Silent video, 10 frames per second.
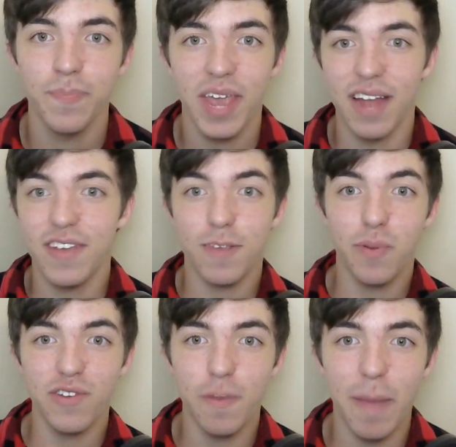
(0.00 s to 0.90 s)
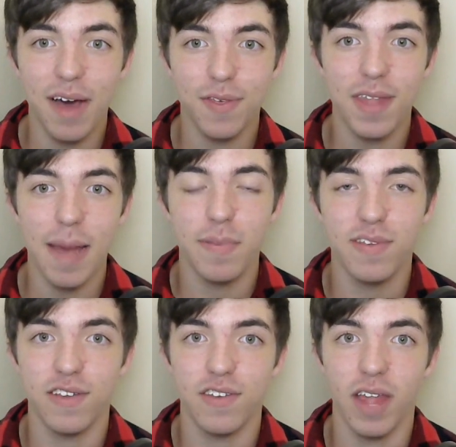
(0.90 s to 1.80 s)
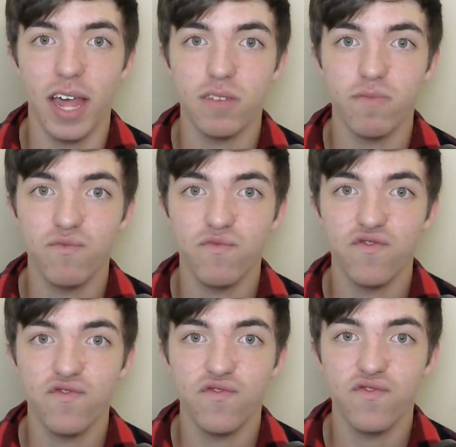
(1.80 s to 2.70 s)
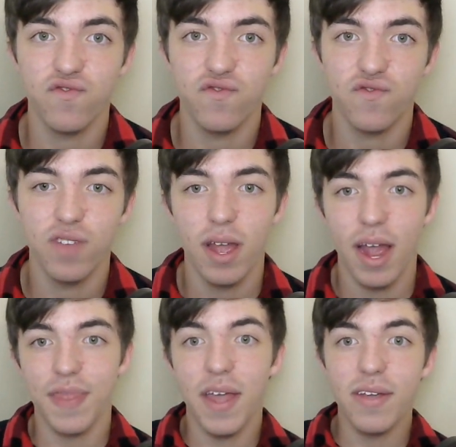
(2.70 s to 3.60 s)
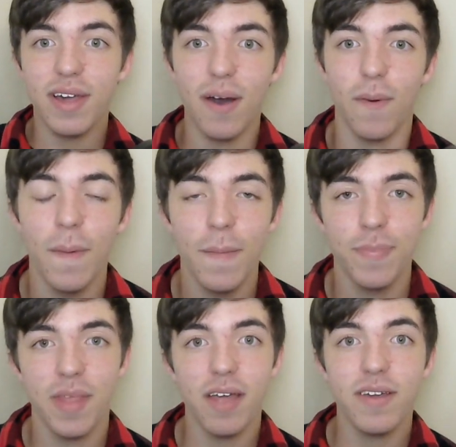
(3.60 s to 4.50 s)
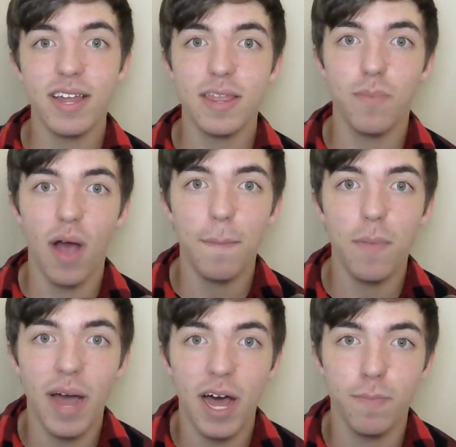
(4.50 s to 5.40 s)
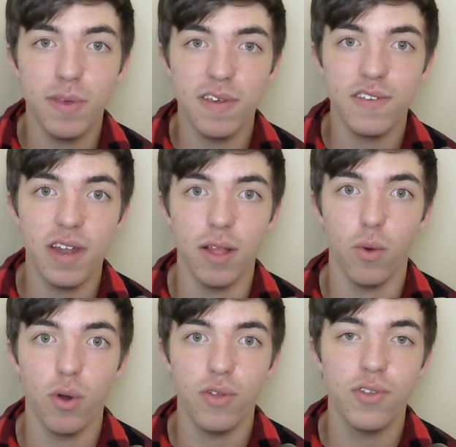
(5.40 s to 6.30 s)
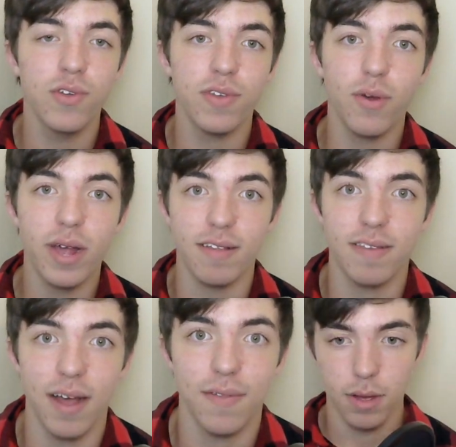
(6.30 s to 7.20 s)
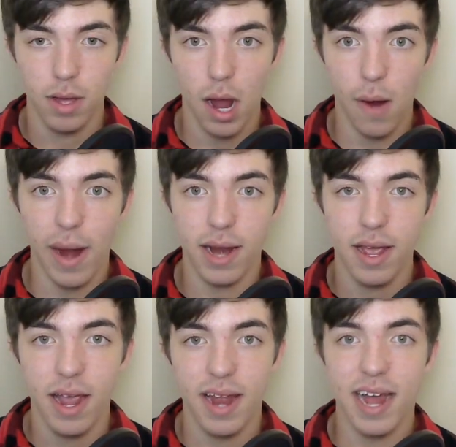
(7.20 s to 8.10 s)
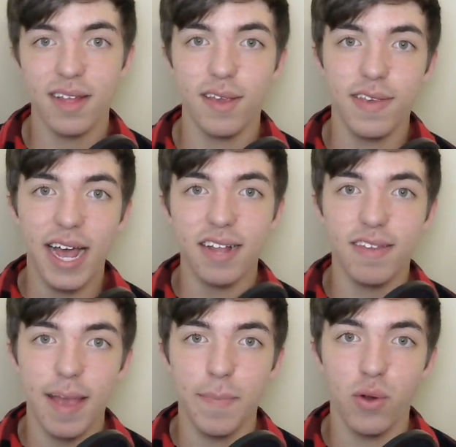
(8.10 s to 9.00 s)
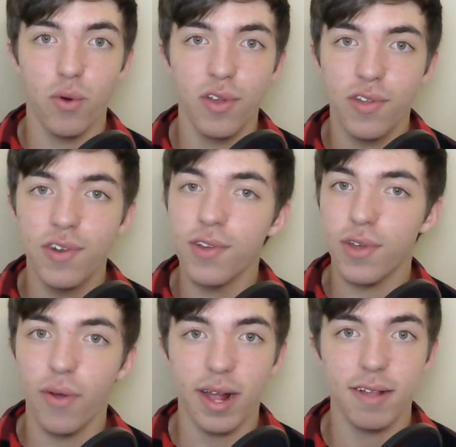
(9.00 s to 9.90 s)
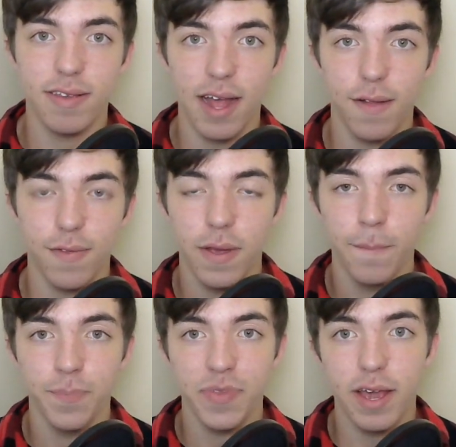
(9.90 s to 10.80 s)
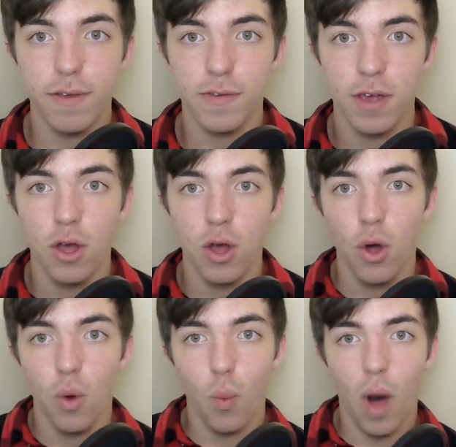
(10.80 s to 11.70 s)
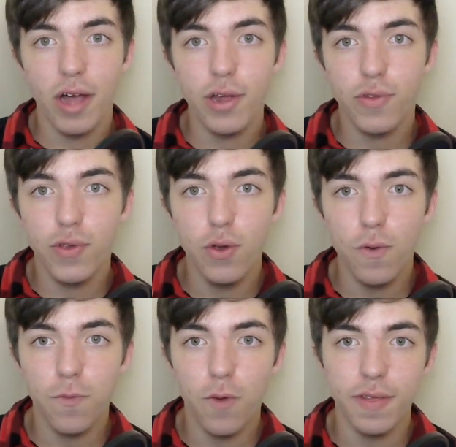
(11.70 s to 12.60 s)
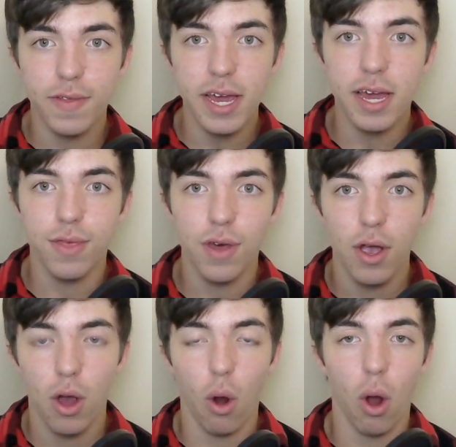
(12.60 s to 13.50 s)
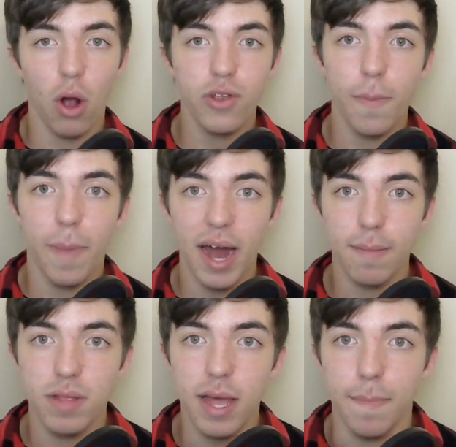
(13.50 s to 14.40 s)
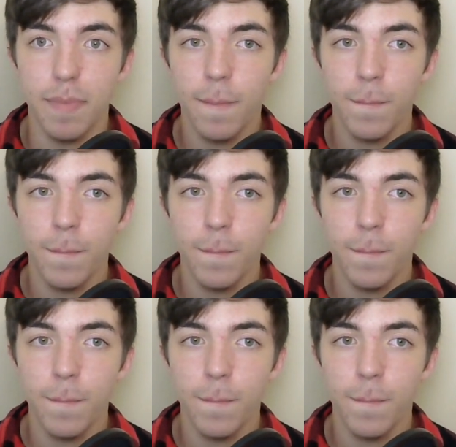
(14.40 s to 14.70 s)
and just put your mouth in that position, like, and there you go. Now you got the proper mouth position in order to do the cricket sound. Alright, and now the second step in order to do the cricket sound is while your two front teeth are on your bottom lip,